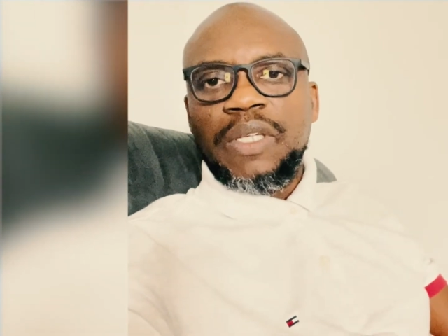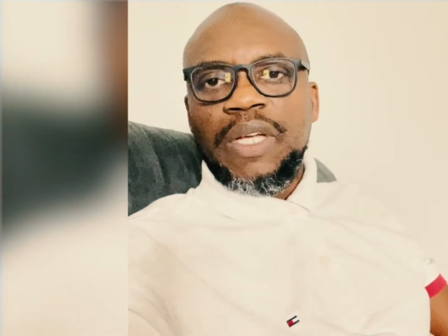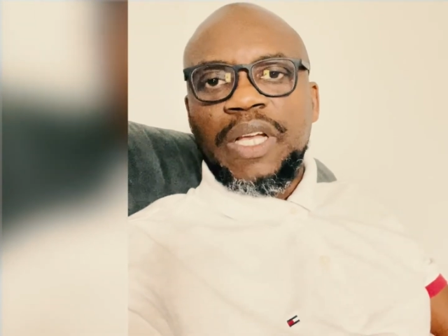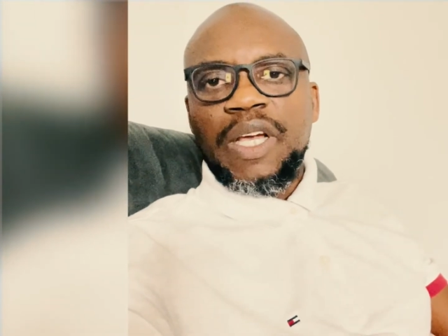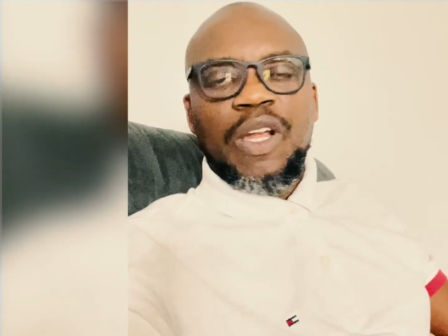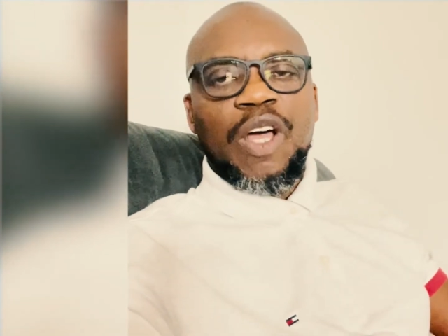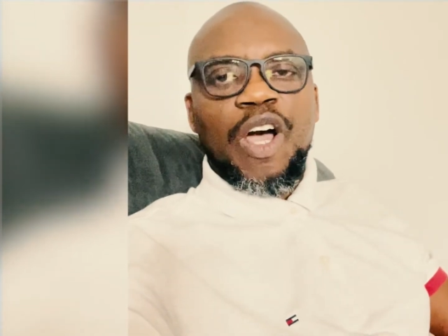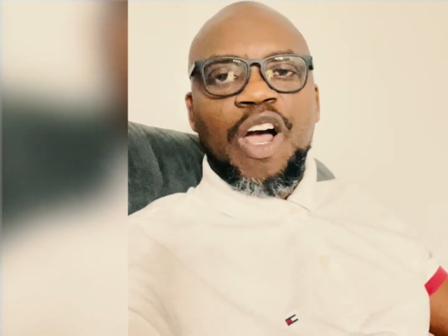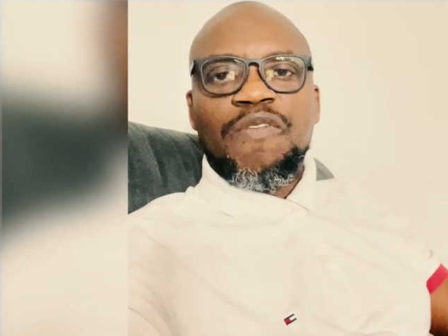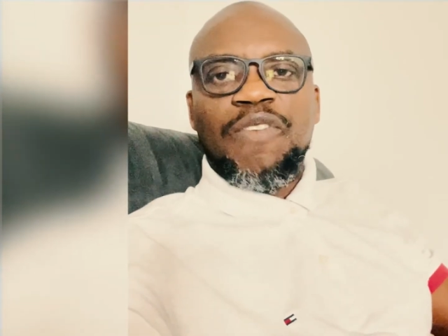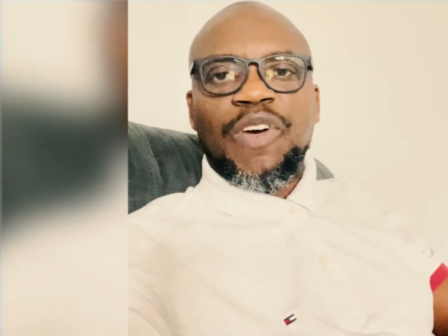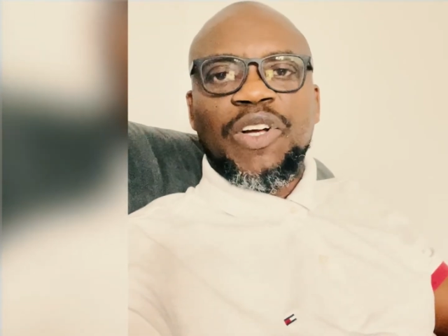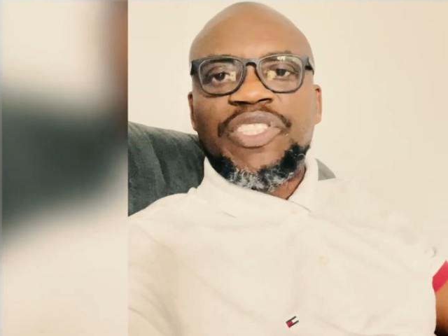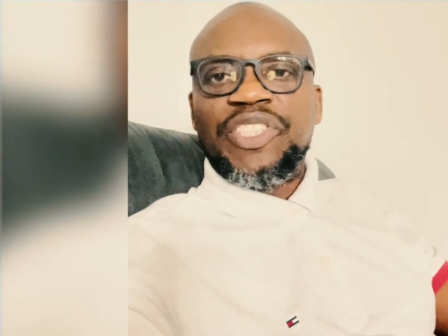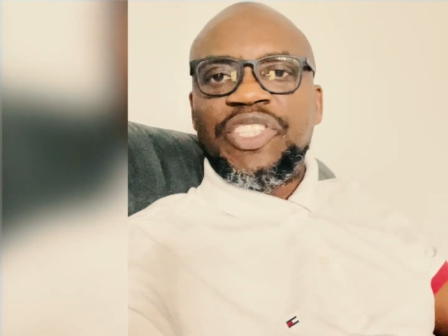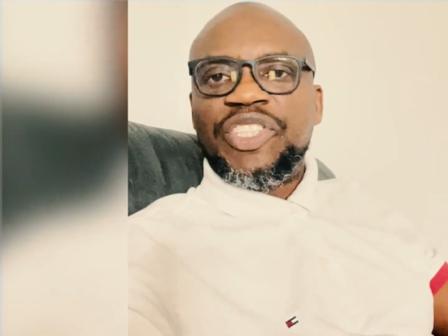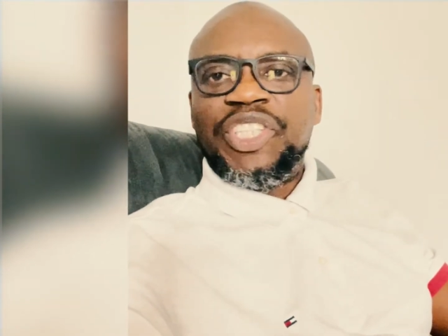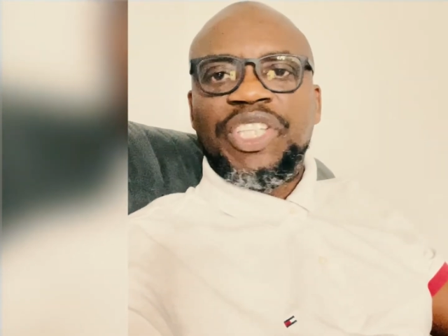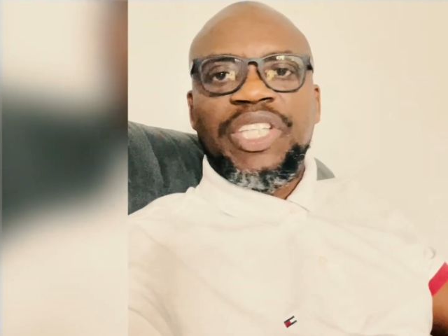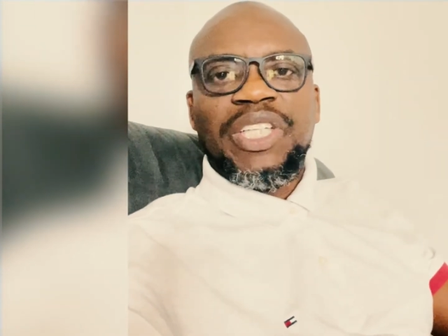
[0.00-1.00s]
A lot of
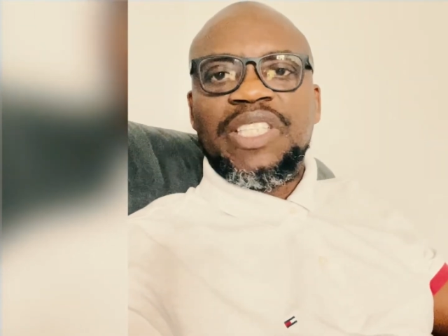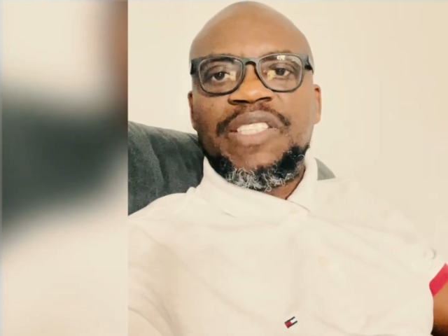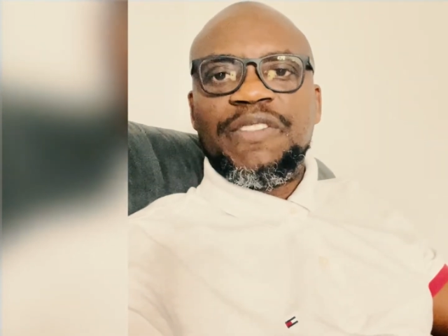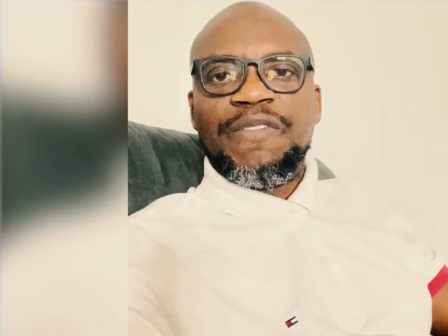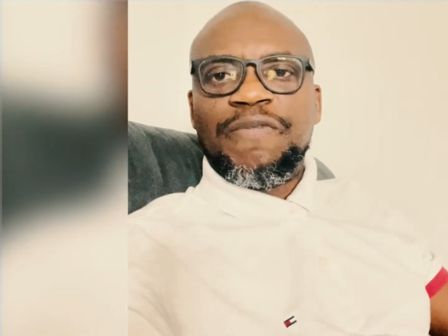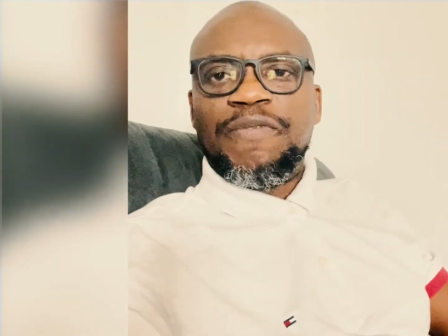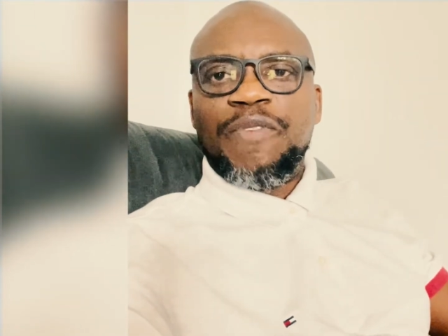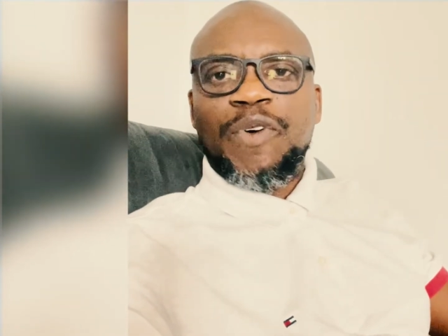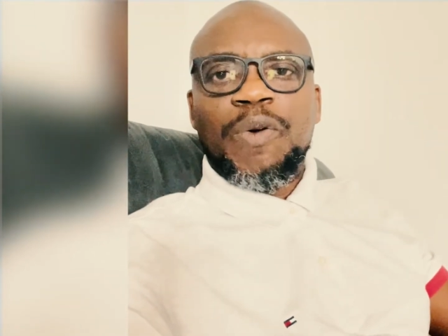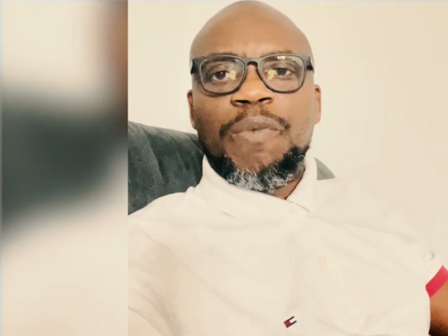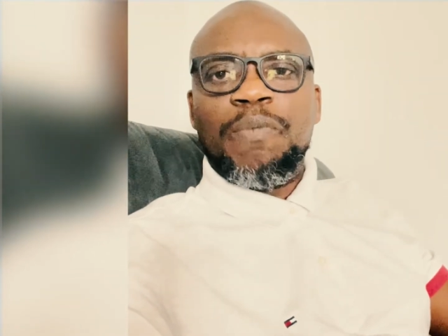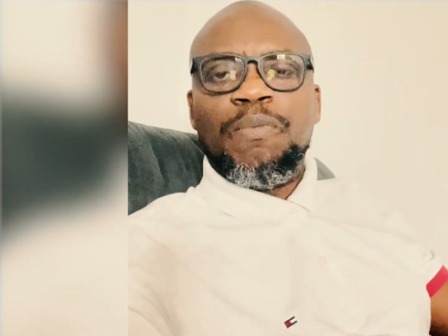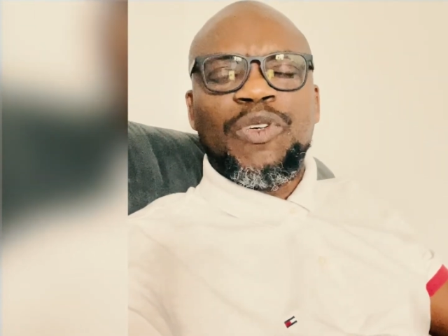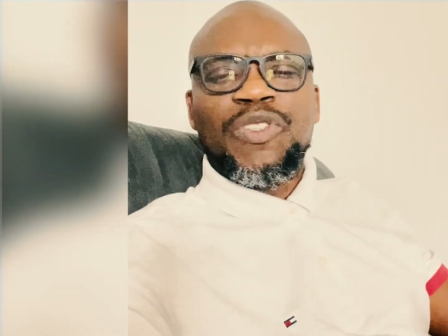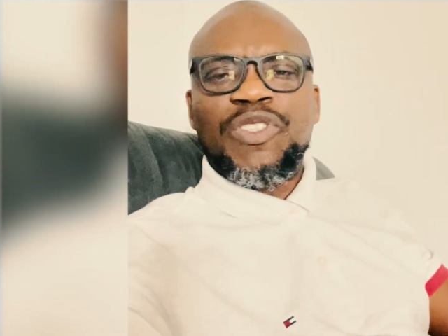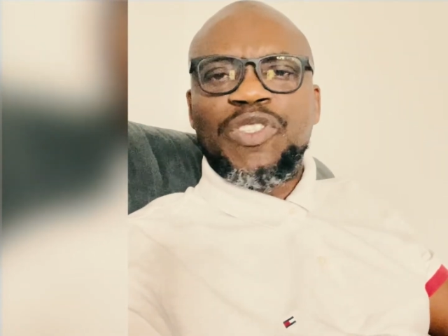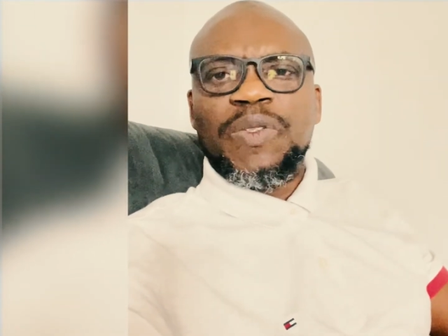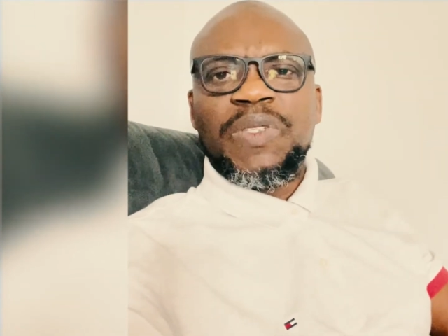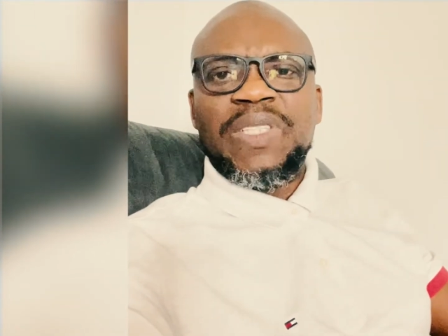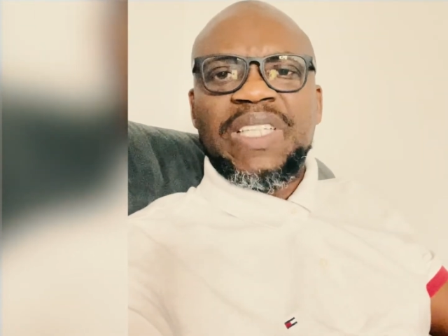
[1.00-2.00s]
us cheat for
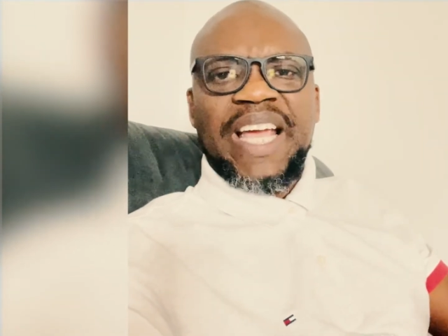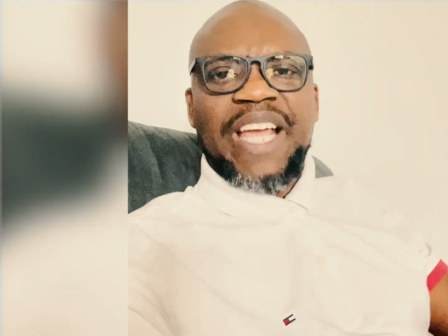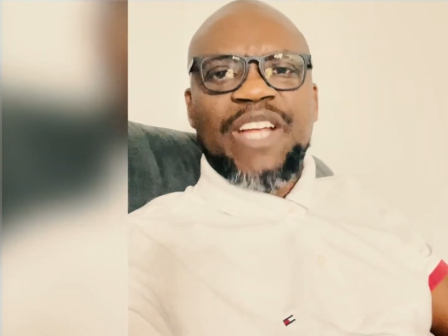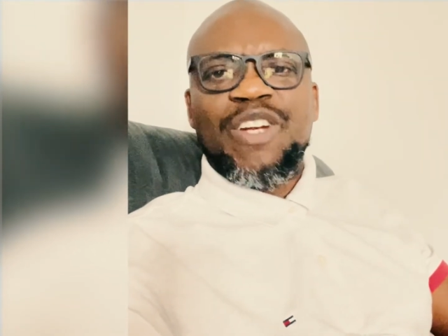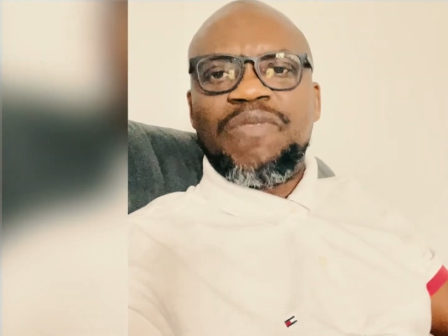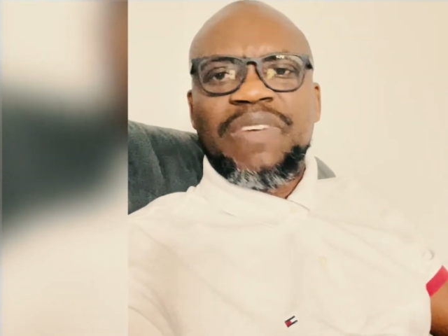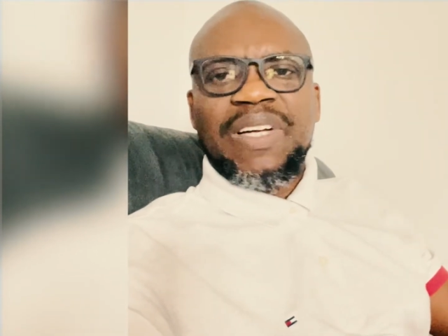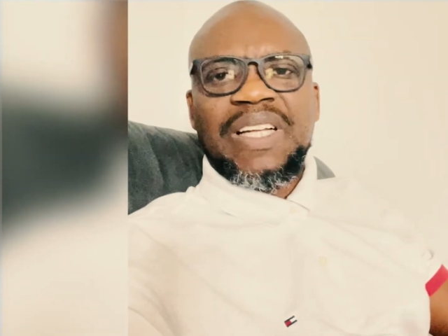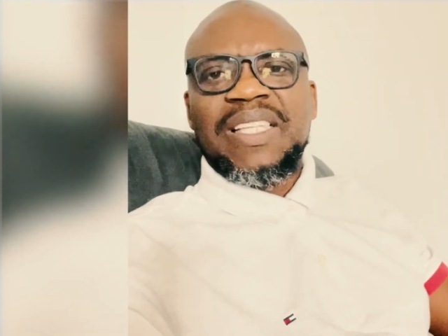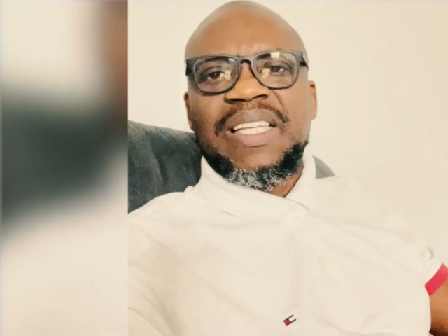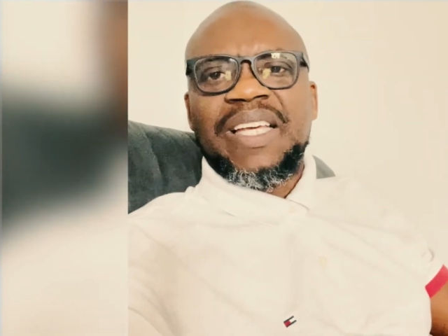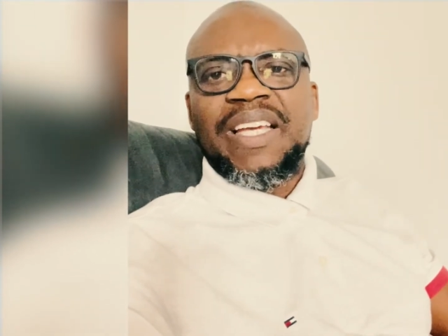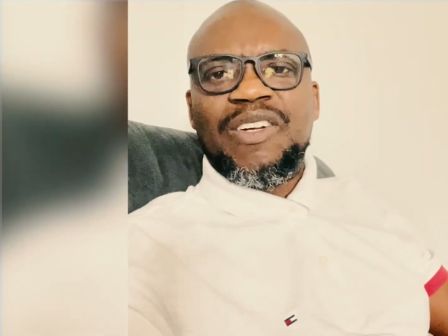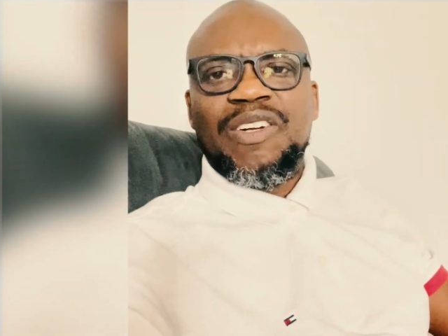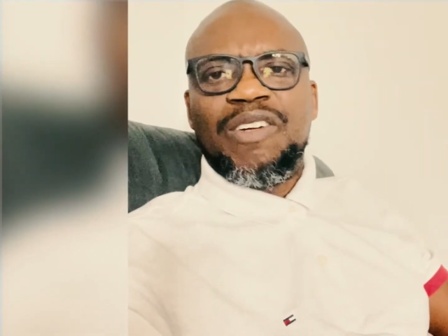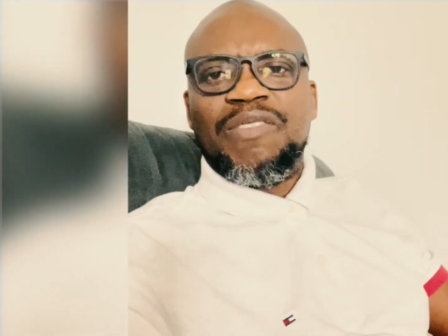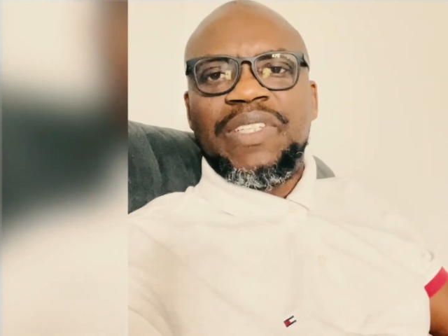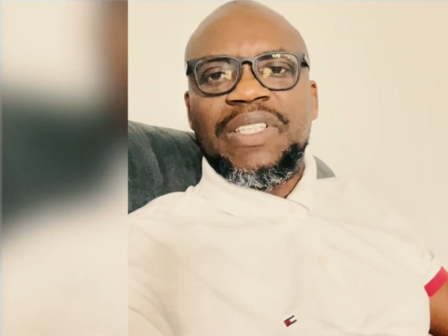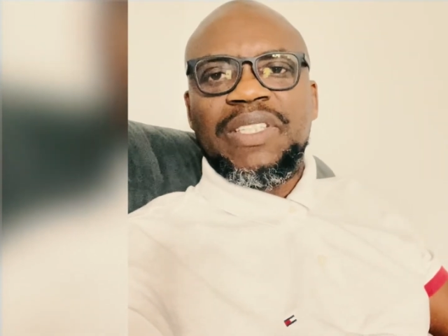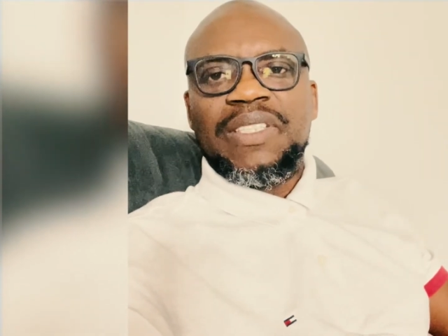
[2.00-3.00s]
most 9 out of 10
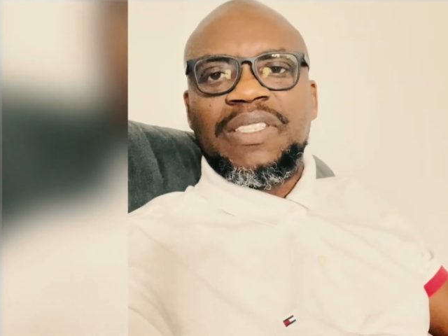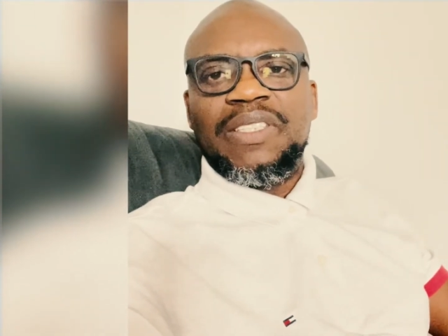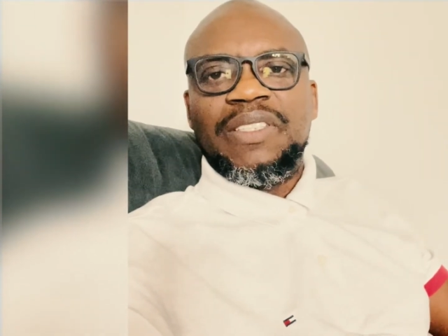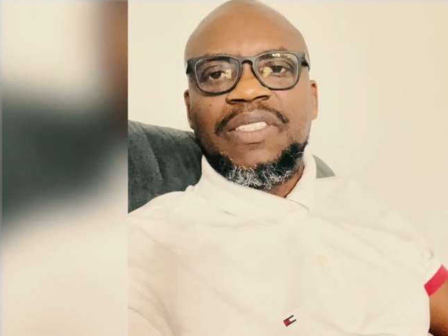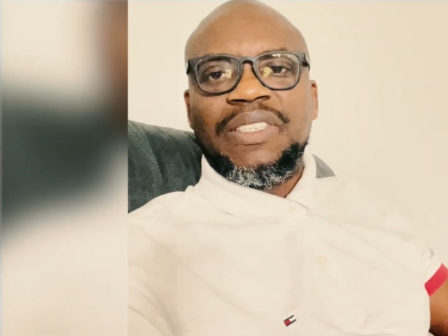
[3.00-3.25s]
of it,